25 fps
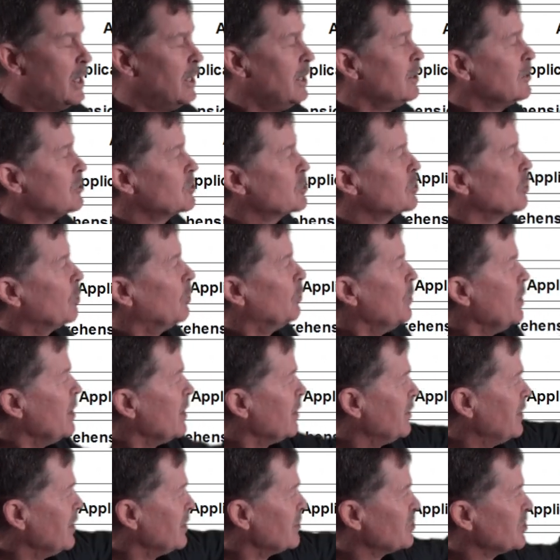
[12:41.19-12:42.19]
So
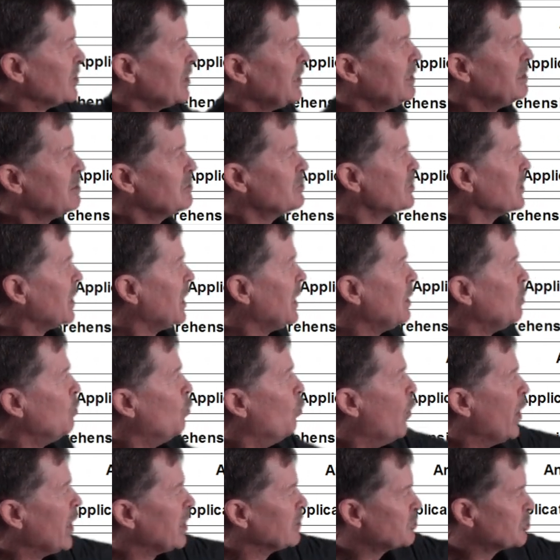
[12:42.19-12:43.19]
this is a
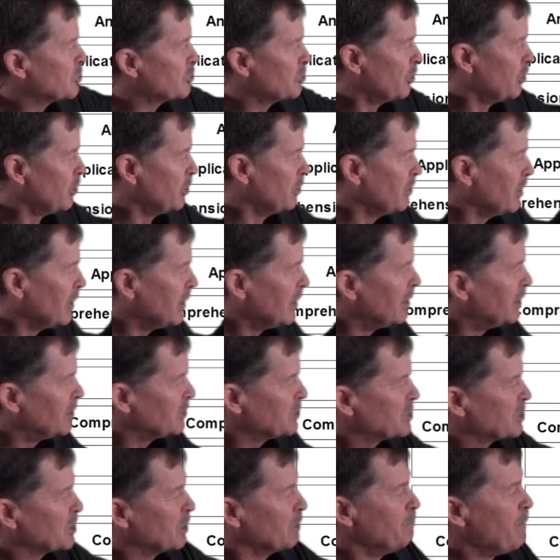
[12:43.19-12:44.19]
Western
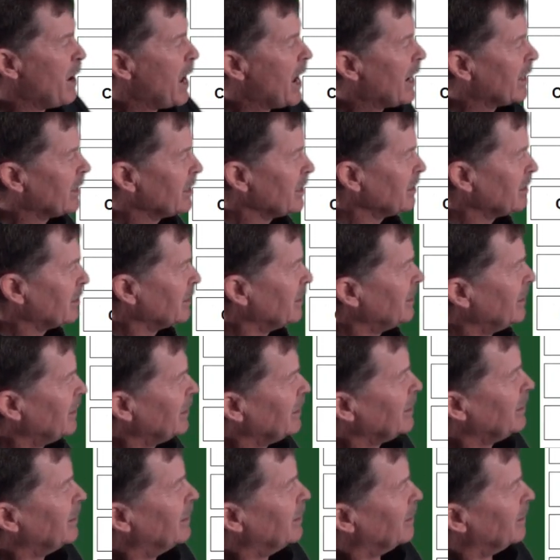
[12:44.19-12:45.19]
schematic.
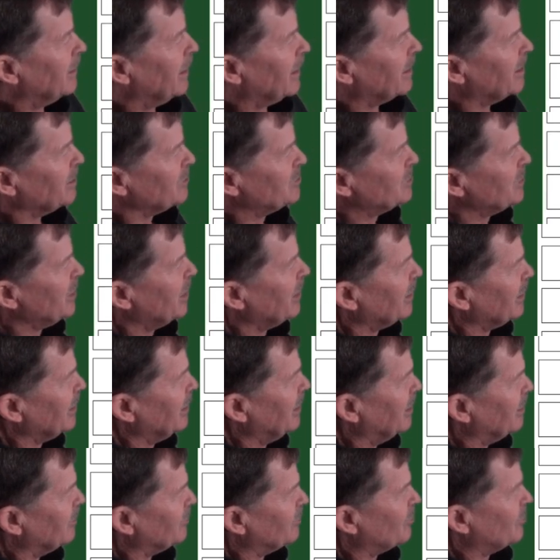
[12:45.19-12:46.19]
Like I said,
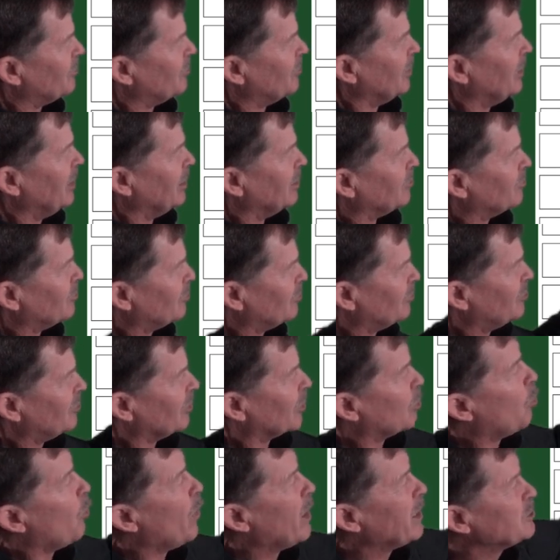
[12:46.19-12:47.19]
it's
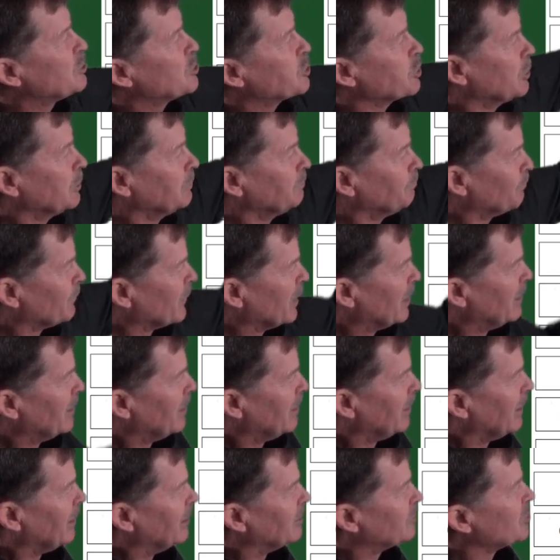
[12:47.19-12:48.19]
sequential,
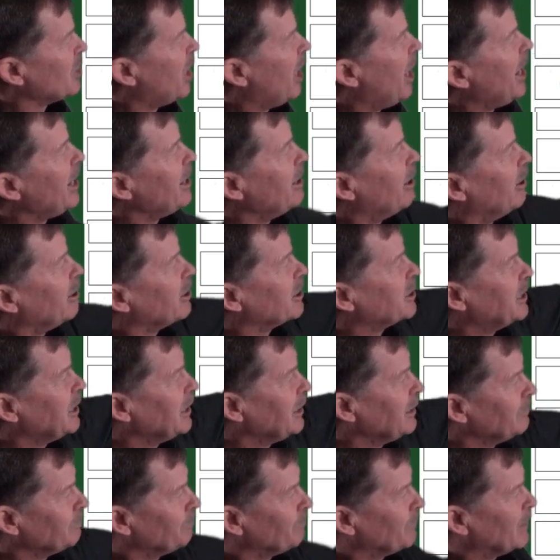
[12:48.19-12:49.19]
it's
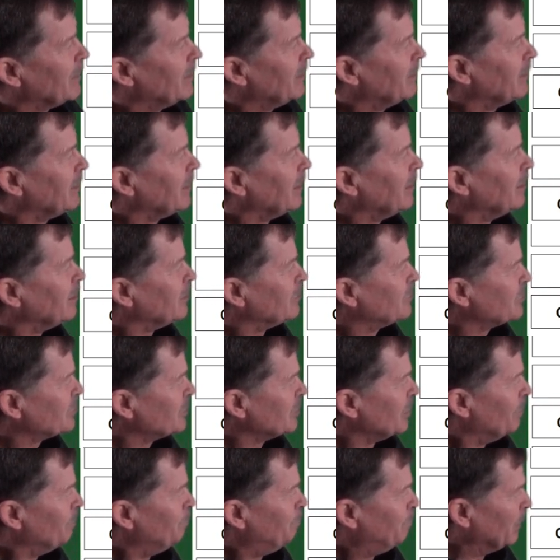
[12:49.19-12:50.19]
hierarchy, it's
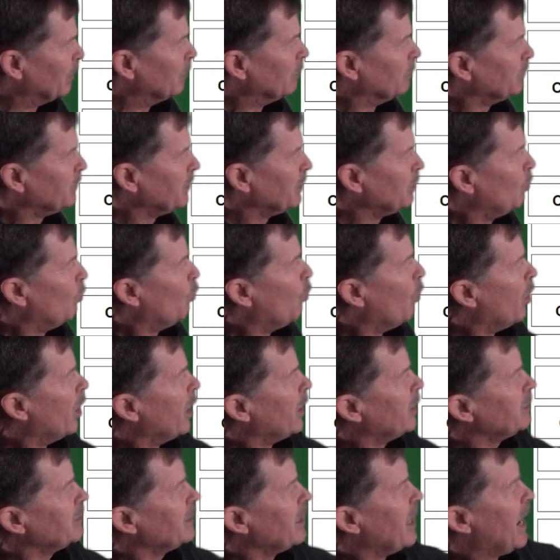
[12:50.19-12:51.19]
building
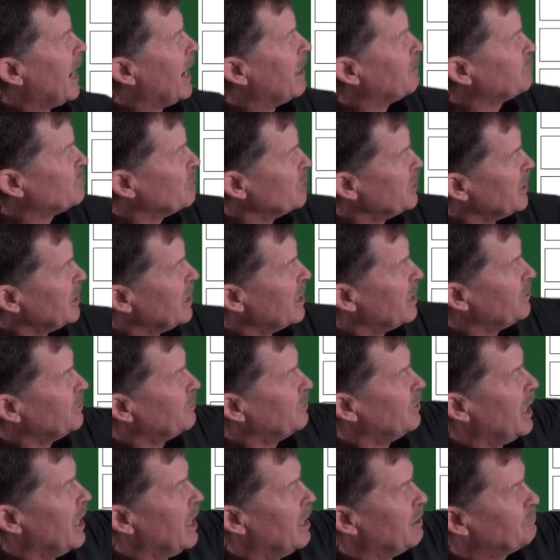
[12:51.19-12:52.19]
one after the
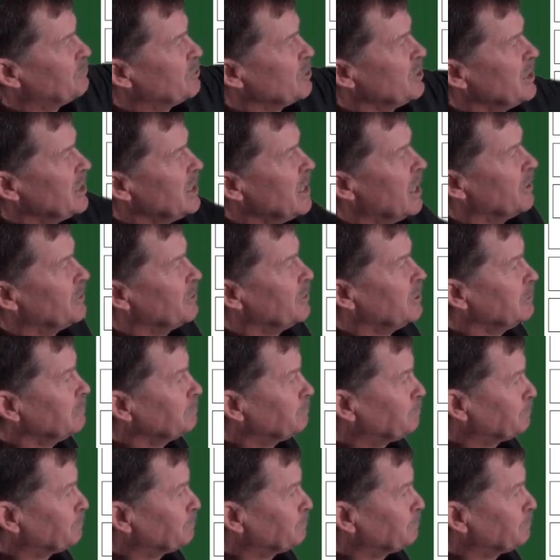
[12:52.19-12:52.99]
other,